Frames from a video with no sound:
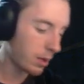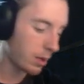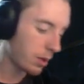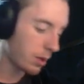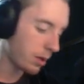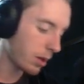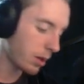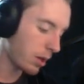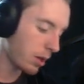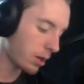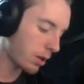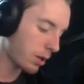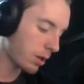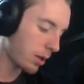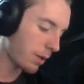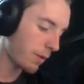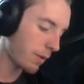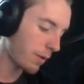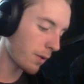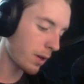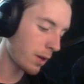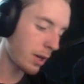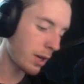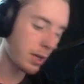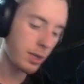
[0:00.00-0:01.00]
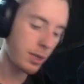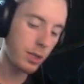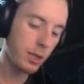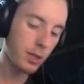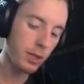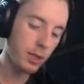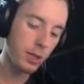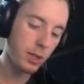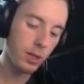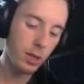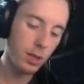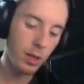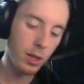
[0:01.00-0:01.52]
Luckily for
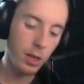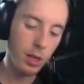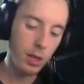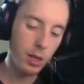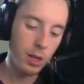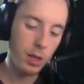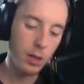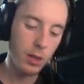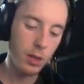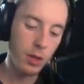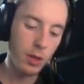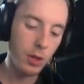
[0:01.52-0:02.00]
us, the